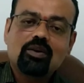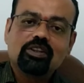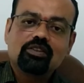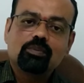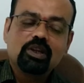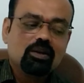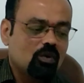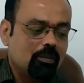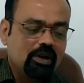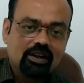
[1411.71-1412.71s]
is being
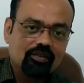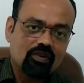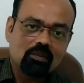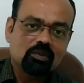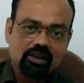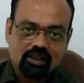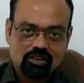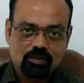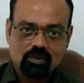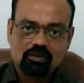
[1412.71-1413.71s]
vomited from the
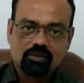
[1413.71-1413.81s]
textbooks.